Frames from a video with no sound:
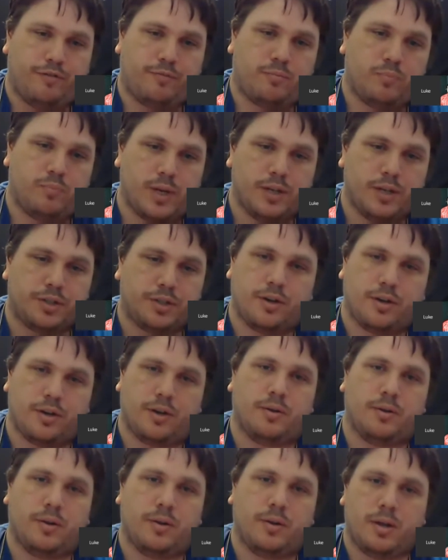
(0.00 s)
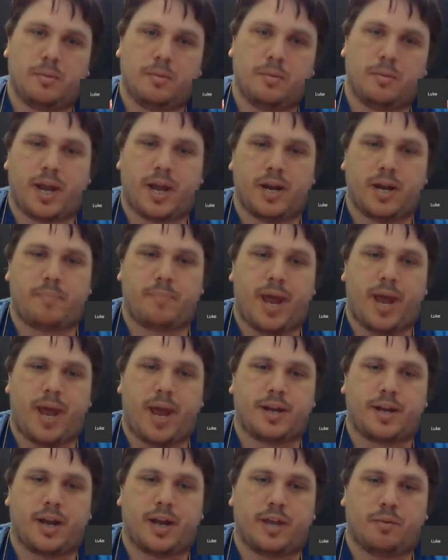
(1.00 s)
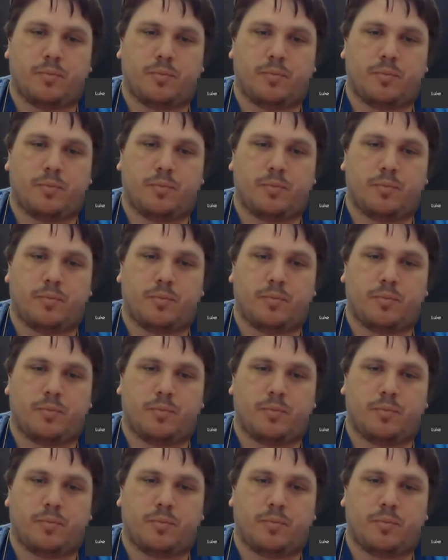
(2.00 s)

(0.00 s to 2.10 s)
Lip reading: we used to play in a band together,